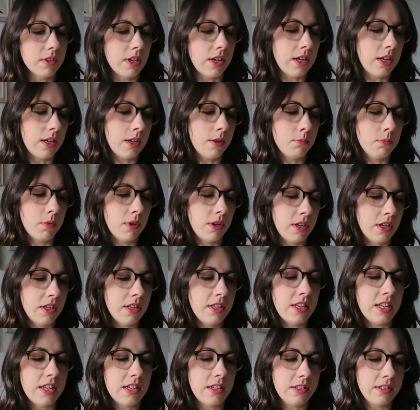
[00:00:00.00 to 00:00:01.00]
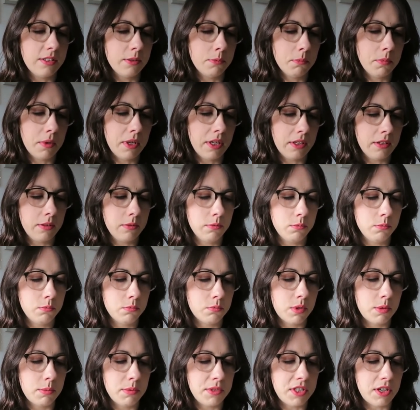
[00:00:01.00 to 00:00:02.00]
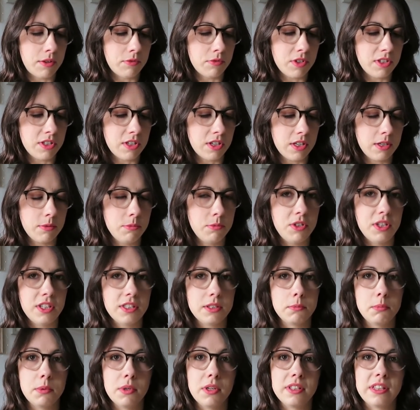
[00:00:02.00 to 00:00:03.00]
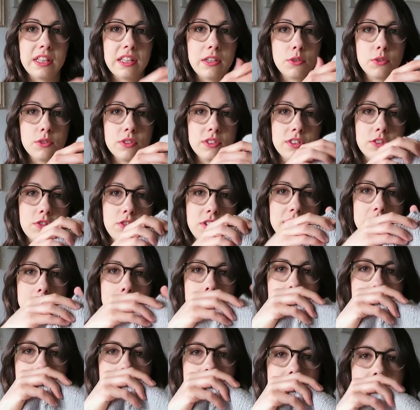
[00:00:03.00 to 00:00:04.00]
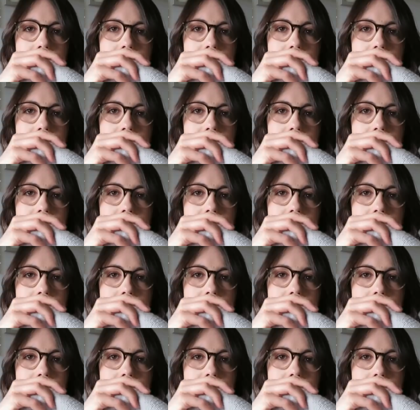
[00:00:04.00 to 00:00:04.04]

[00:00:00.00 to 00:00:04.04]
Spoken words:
And I knit her something pretty much every time she has a birthday or it's Christmas.